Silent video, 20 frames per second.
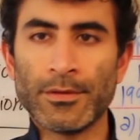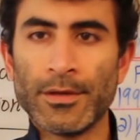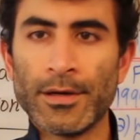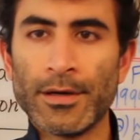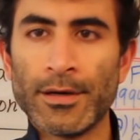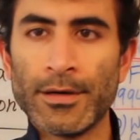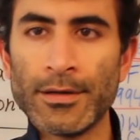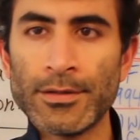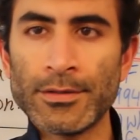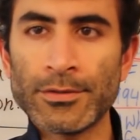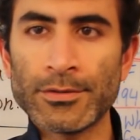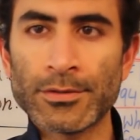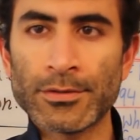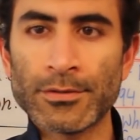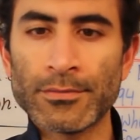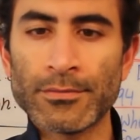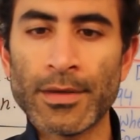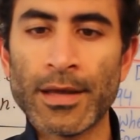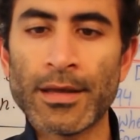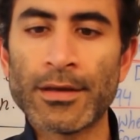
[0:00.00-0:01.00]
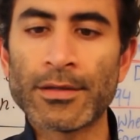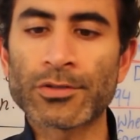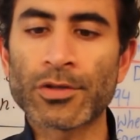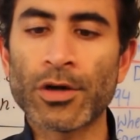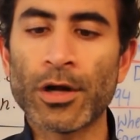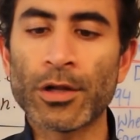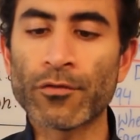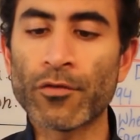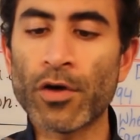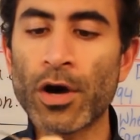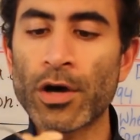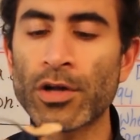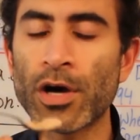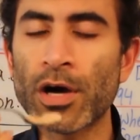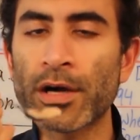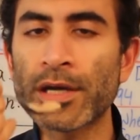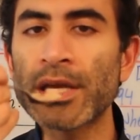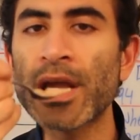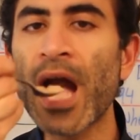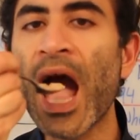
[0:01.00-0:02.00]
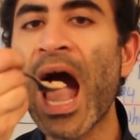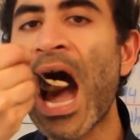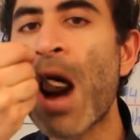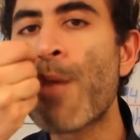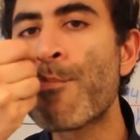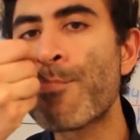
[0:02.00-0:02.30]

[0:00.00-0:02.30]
There it is, and it's called raw dogging.